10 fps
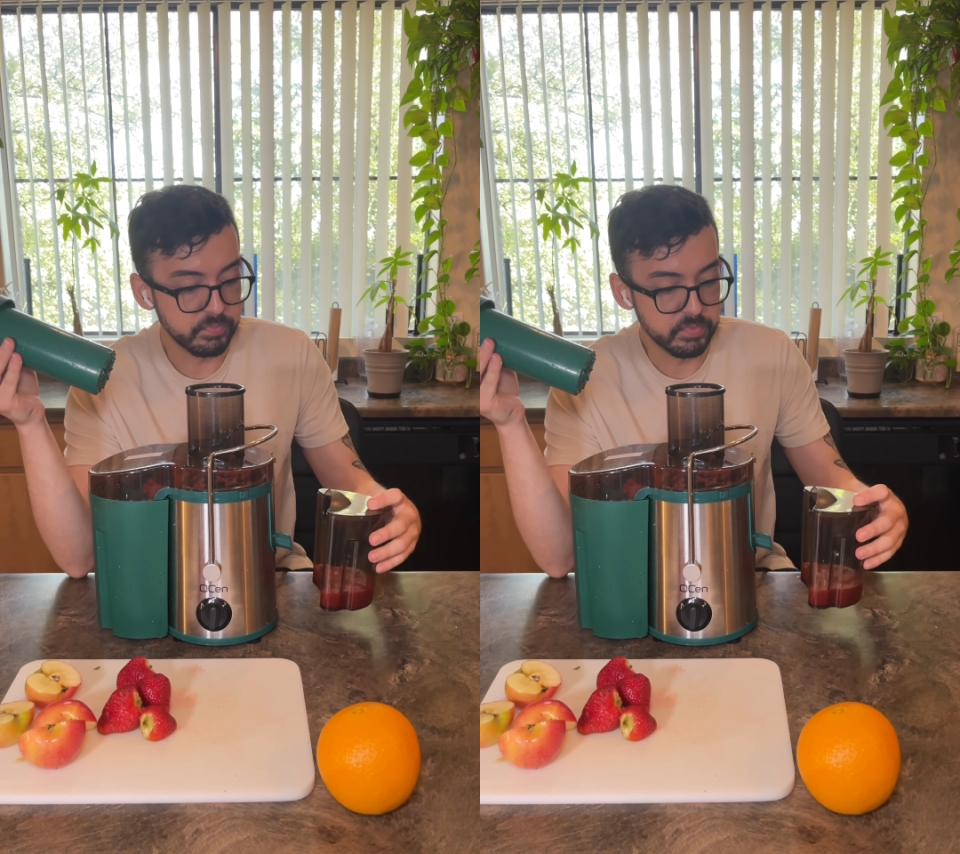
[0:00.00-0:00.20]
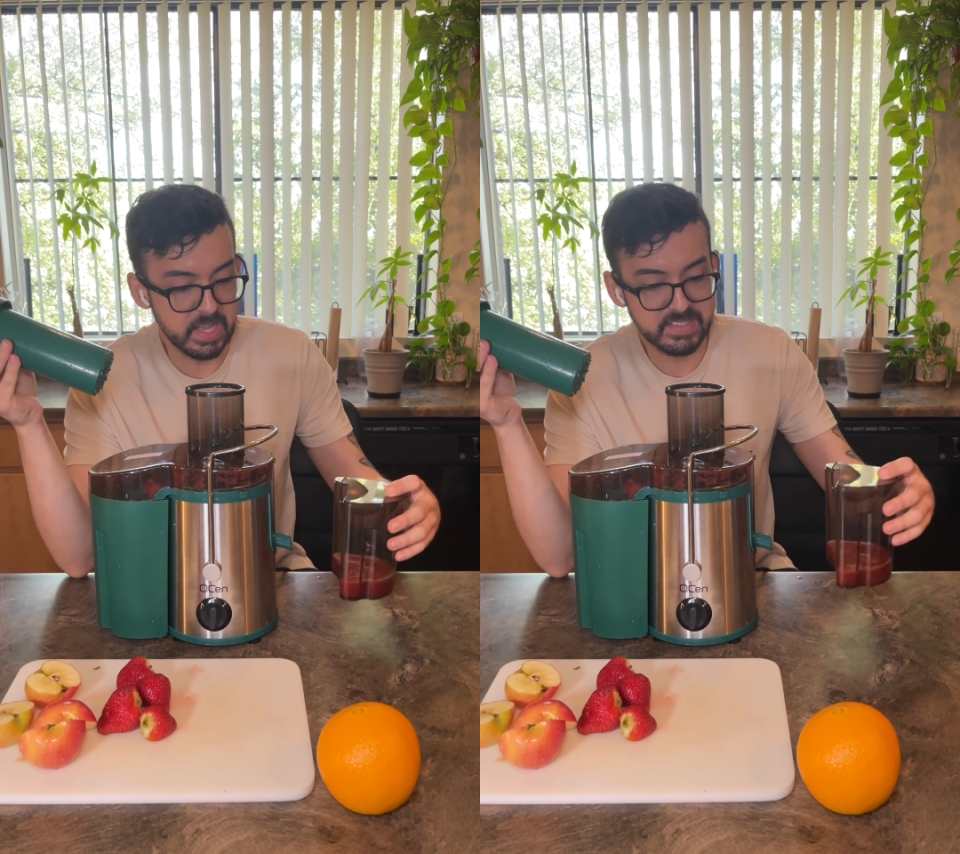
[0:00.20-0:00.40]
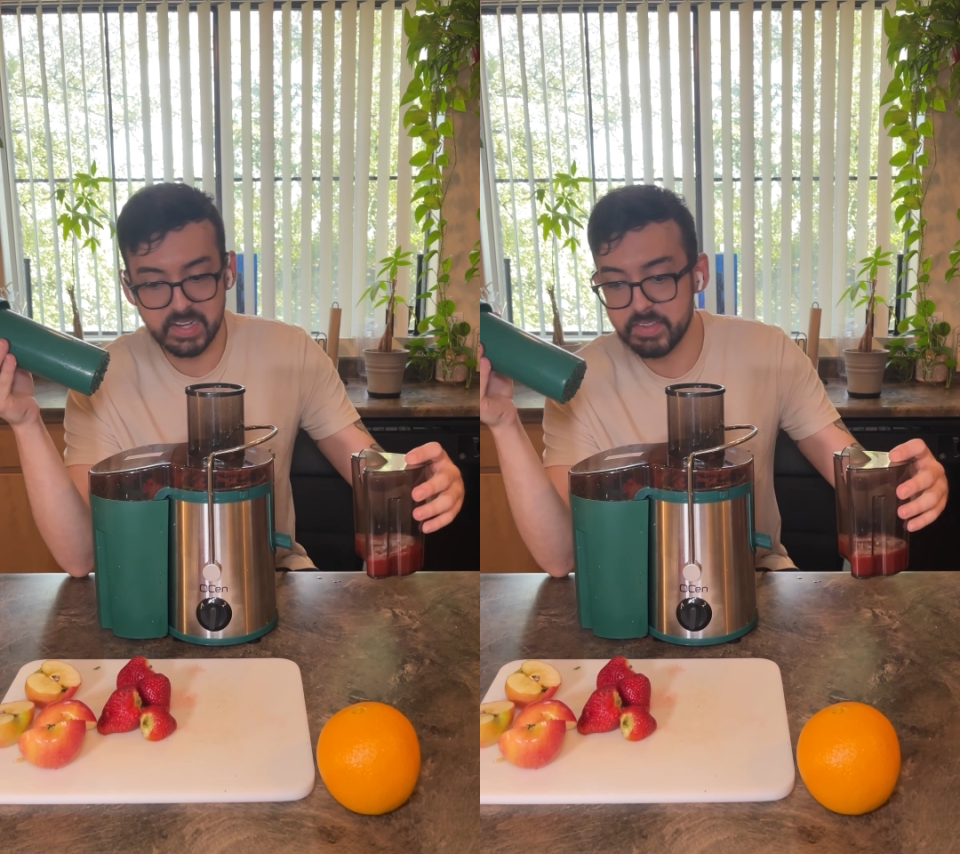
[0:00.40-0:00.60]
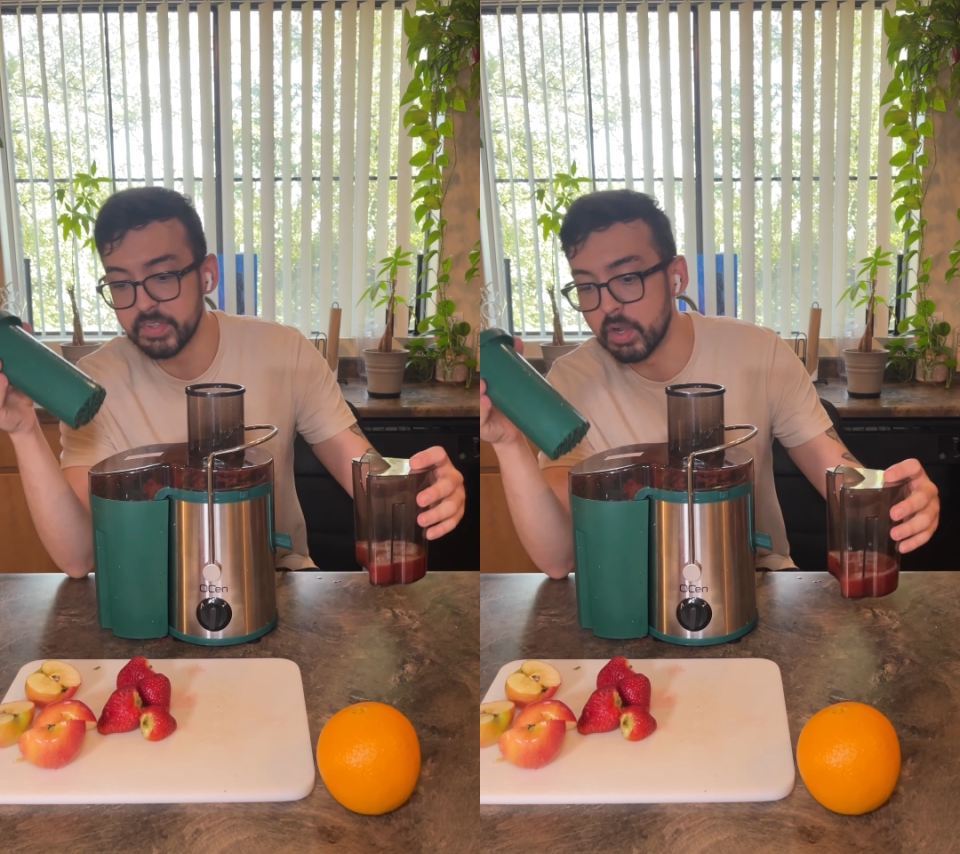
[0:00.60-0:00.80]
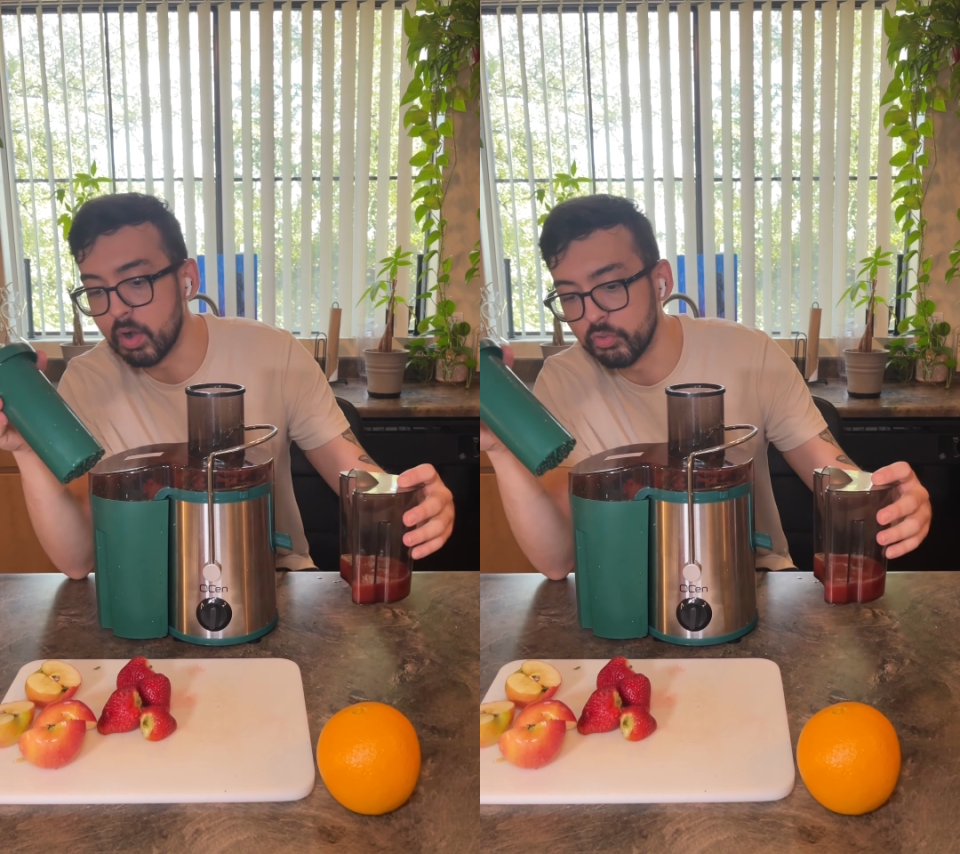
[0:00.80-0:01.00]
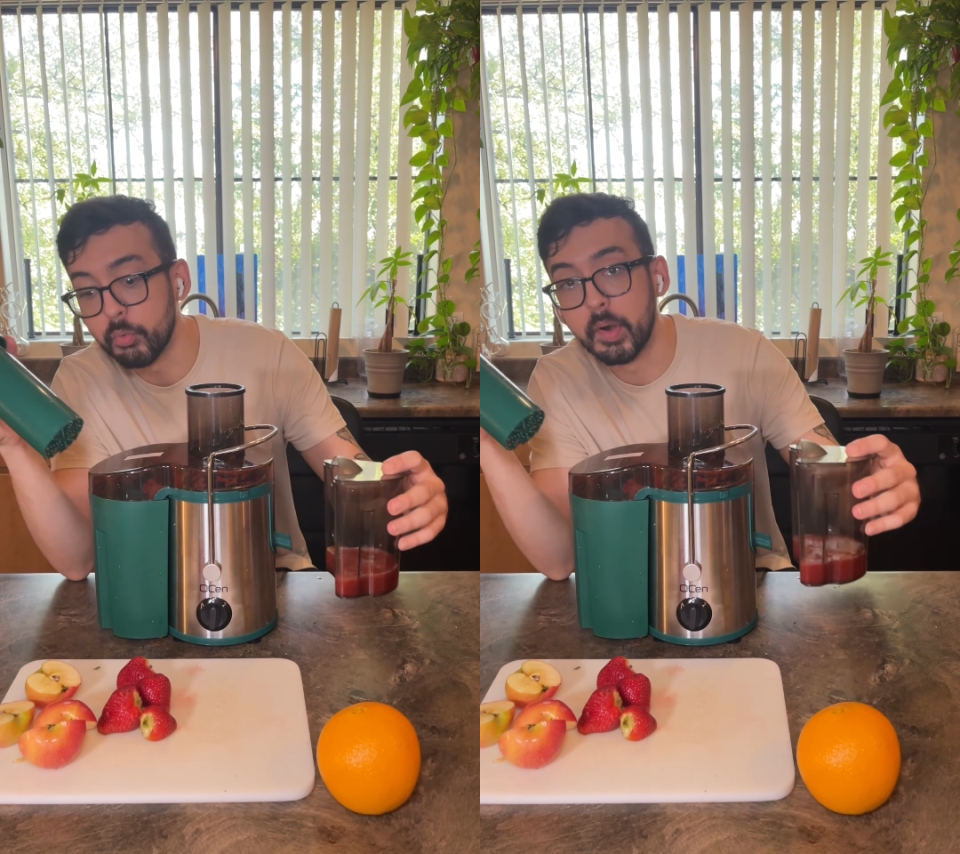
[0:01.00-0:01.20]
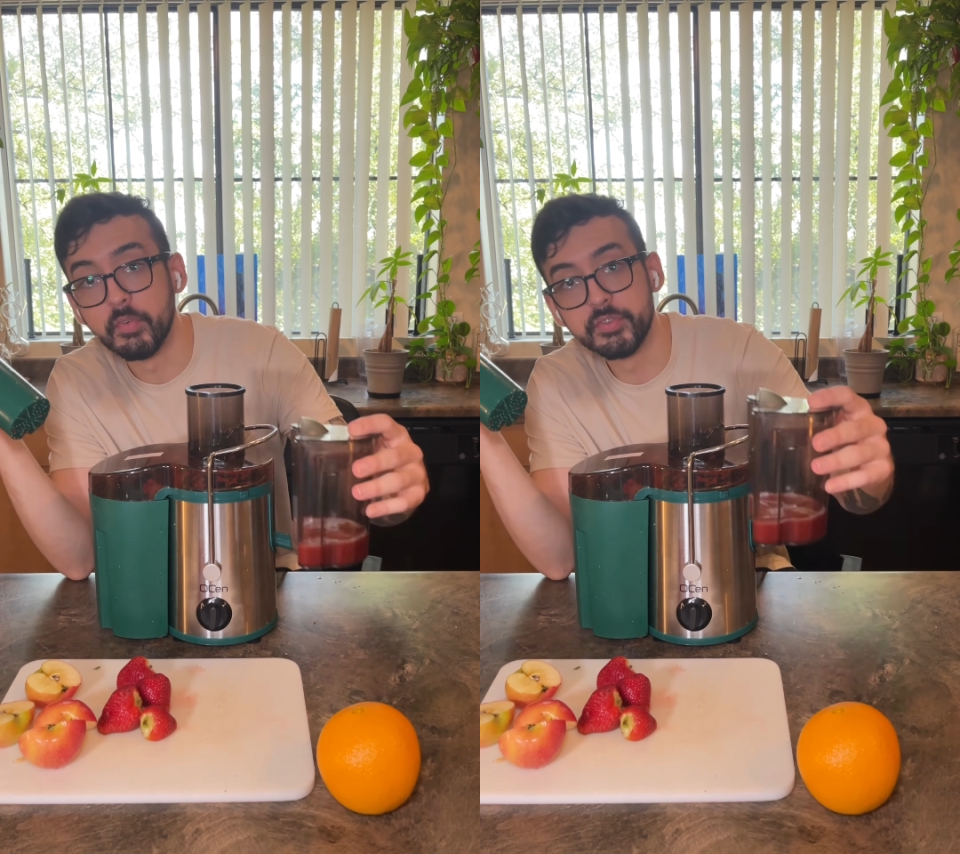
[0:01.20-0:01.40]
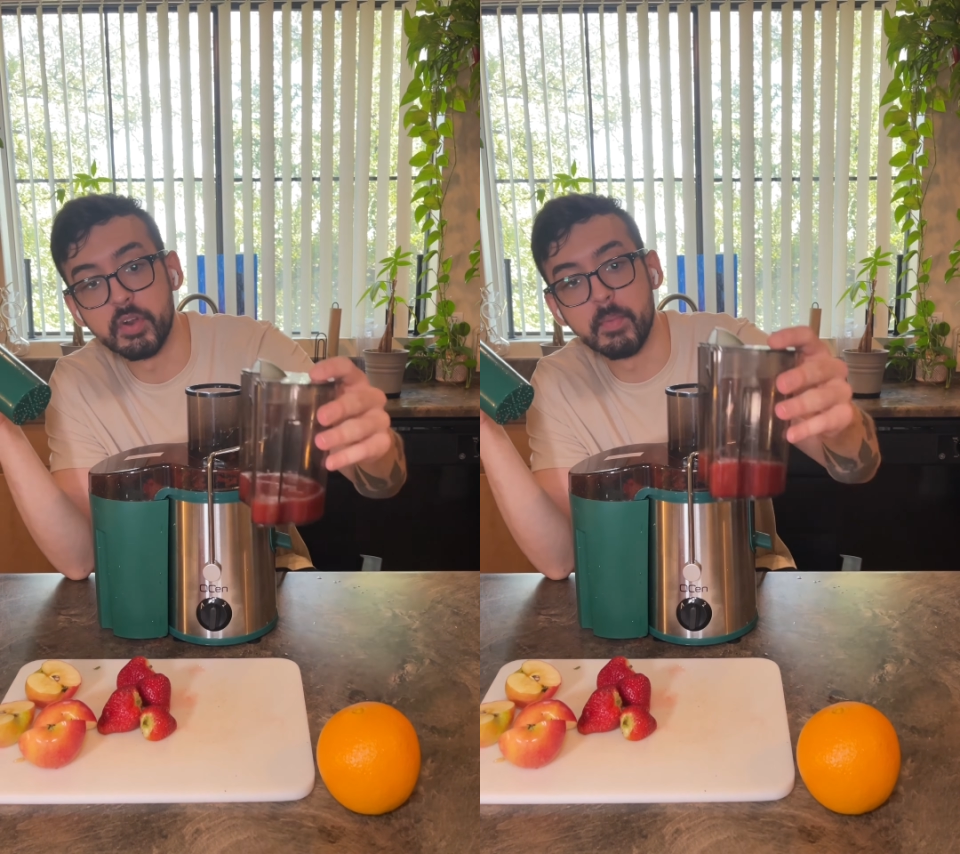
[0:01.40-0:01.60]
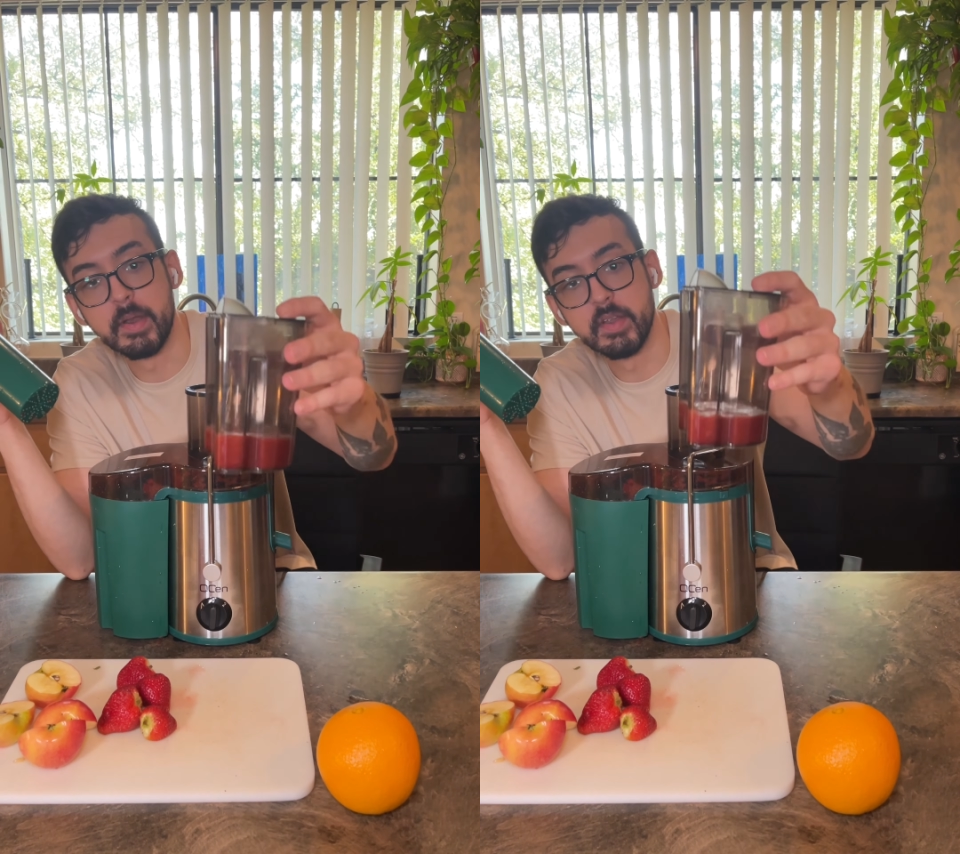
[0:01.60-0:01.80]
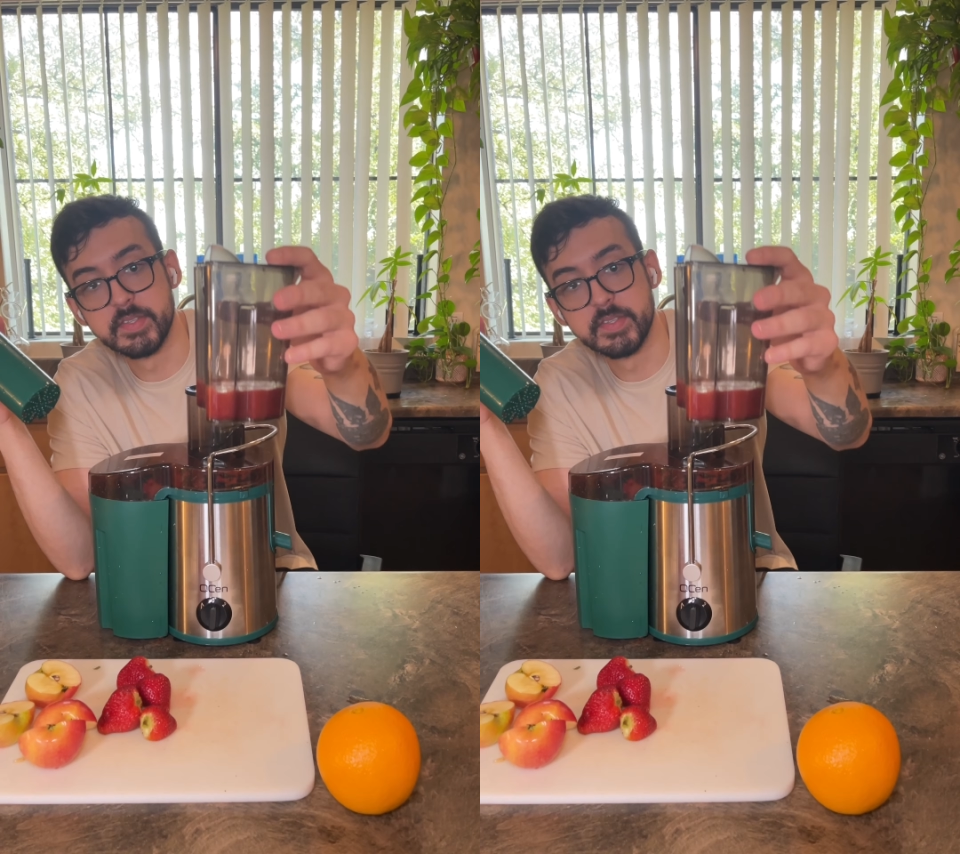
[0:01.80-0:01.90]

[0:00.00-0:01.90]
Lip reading: that's not even all 12 strawberries,